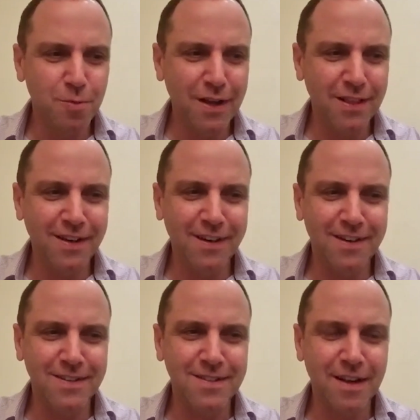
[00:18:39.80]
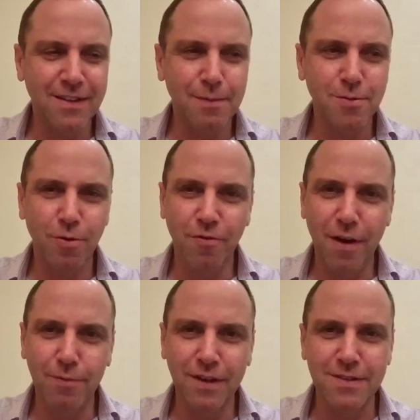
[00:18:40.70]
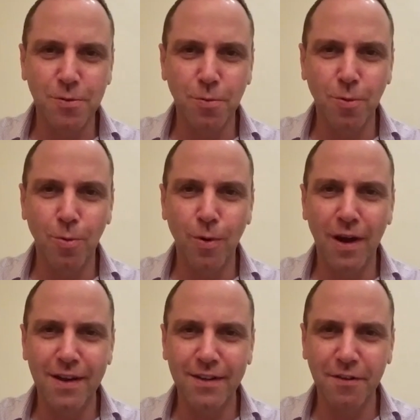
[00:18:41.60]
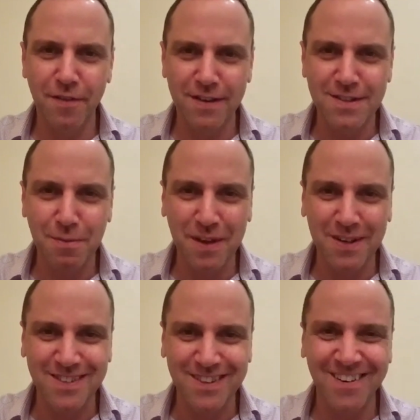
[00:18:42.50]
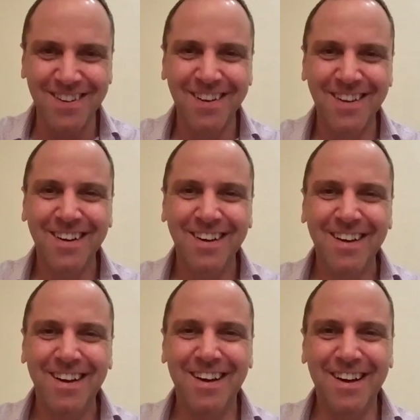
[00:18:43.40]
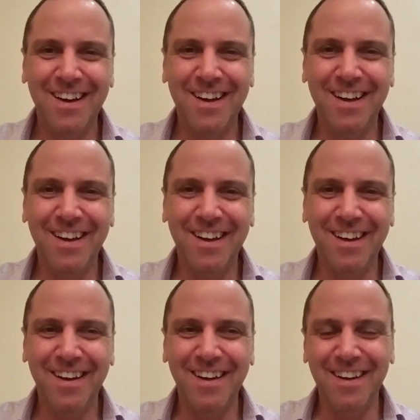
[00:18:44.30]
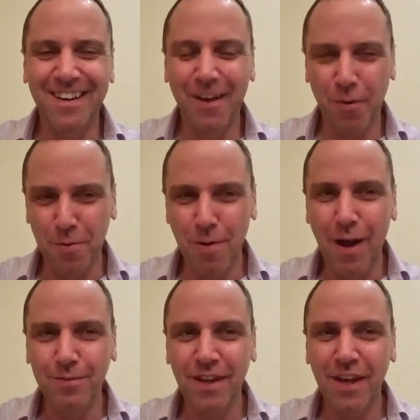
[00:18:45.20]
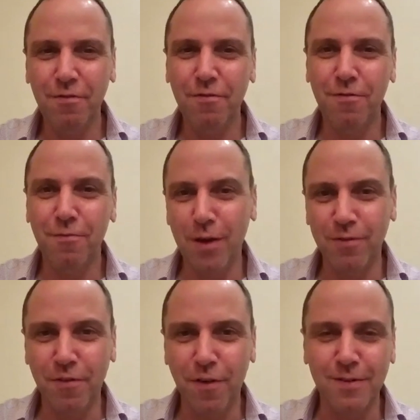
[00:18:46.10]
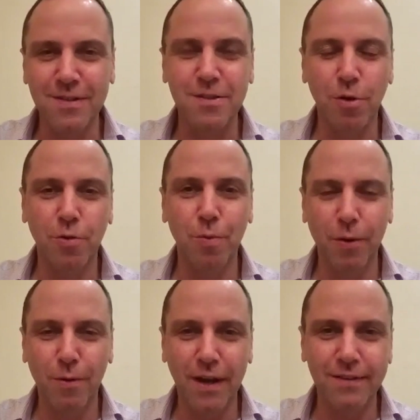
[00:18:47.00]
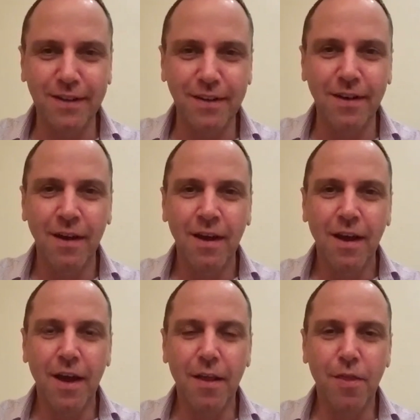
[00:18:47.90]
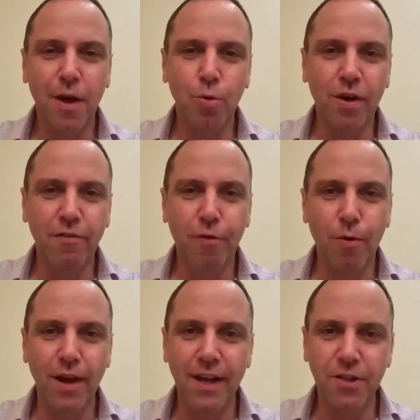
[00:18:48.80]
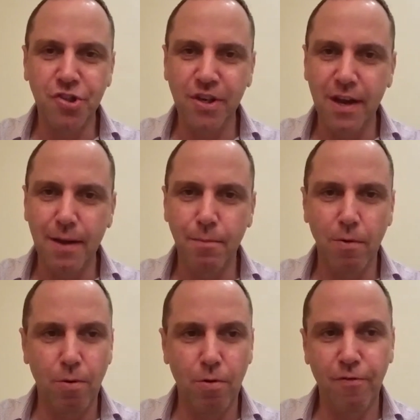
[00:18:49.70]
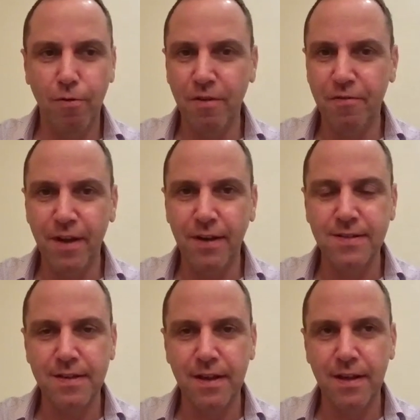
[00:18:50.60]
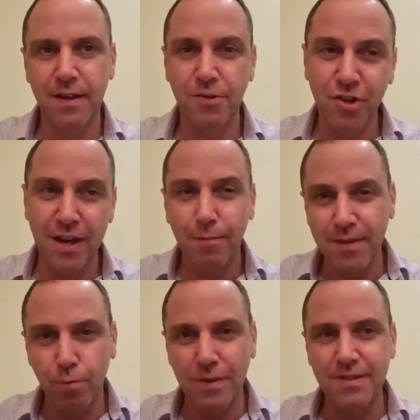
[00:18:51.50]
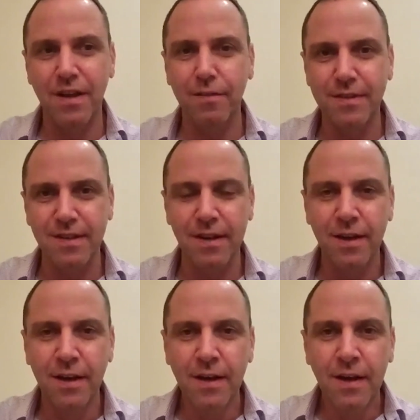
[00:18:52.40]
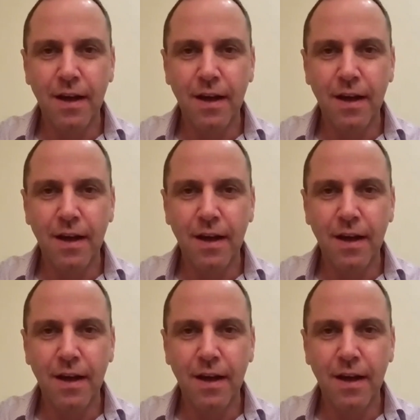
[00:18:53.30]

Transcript: Israeli startups or founders is to hire the first person on ground. If one of the founders is not relocating and they are looking for a GM or for a first GM that will serve as a